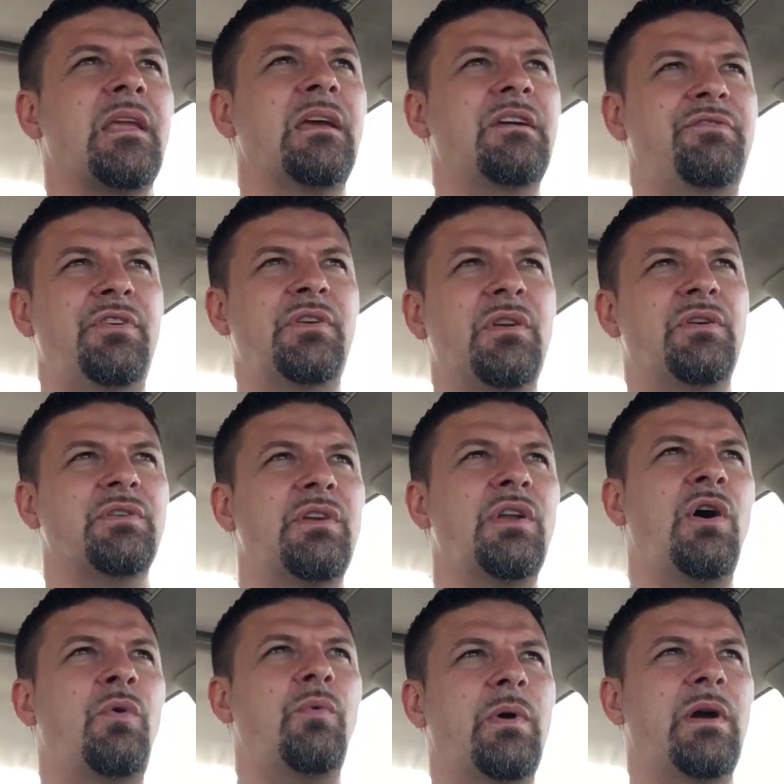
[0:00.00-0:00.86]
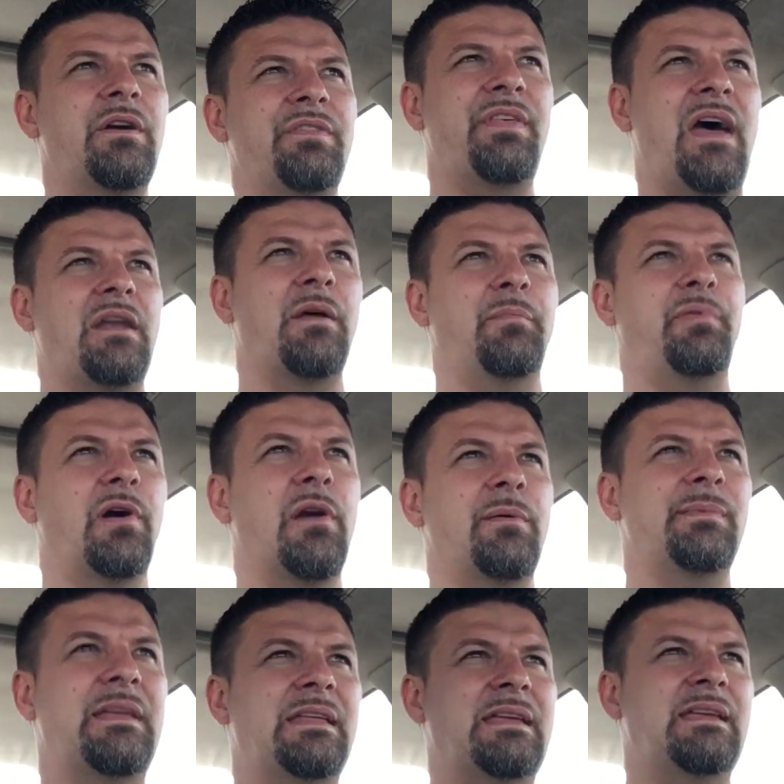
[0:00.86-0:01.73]
if you don't know where that
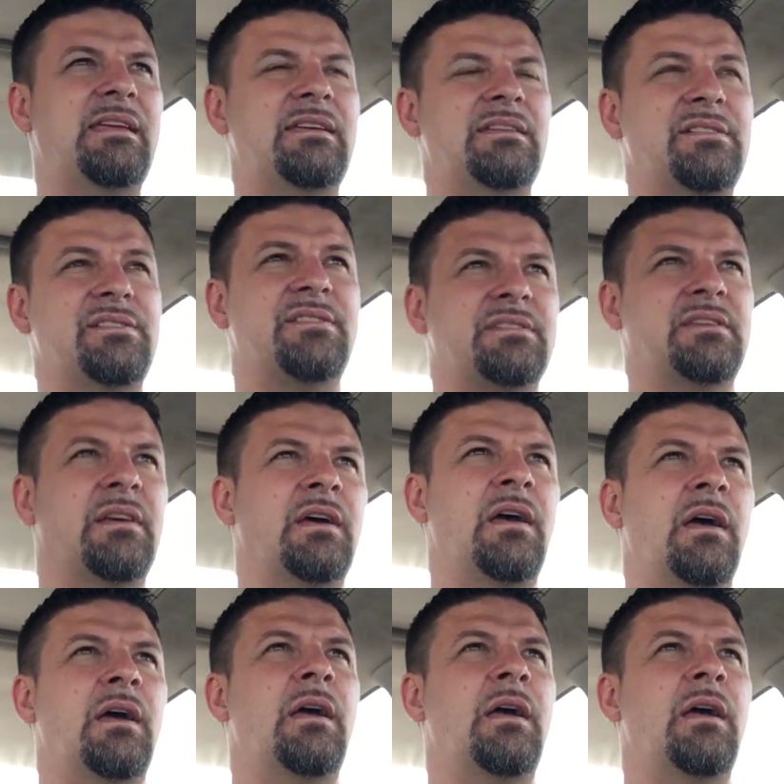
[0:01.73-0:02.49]
apartment is,